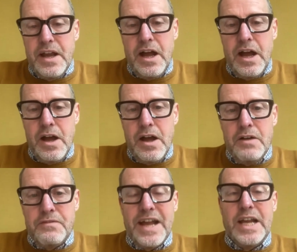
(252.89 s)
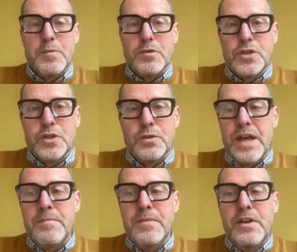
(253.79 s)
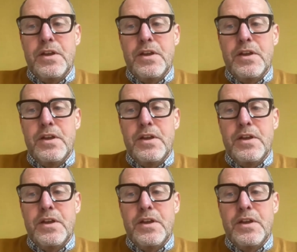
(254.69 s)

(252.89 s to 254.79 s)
available to them